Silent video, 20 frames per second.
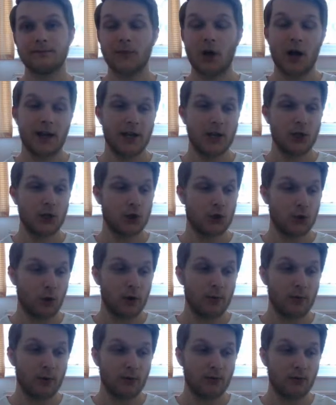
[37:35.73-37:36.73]
I
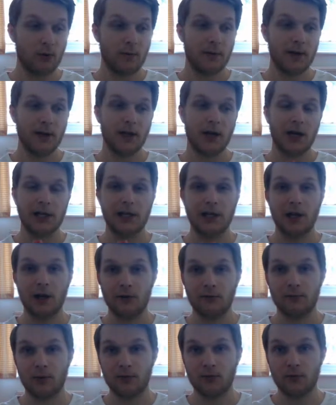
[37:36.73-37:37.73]
enjoy performing, I
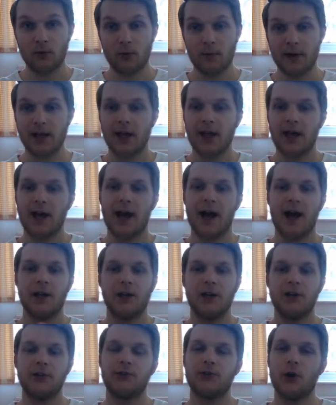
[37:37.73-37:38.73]
love performing, and
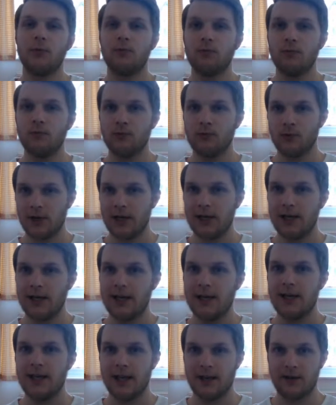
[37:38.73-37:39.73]
I don't
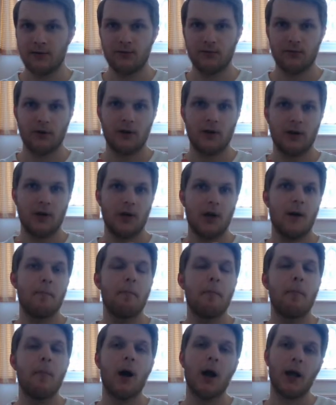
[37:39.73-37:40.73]
really give a
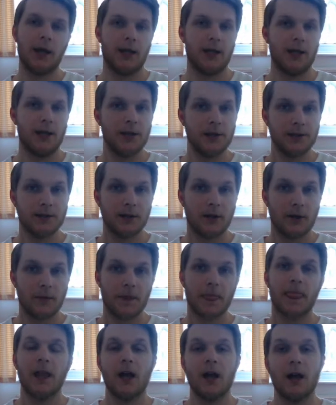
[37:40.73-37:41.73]
monkey's
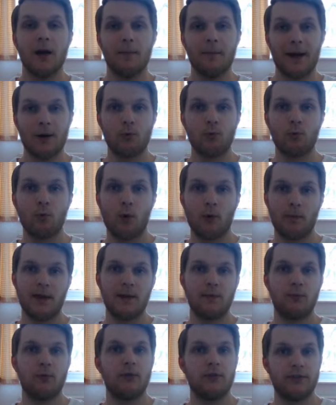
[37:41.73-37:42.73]
about what
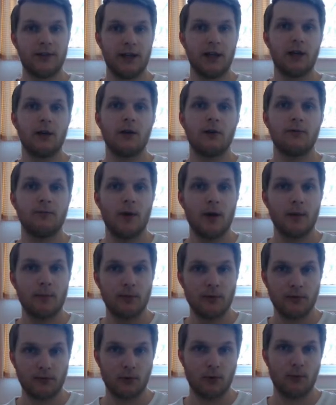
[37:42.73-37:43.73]
people think of my
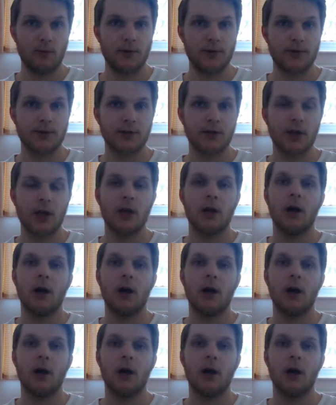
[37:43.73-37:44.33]
performance.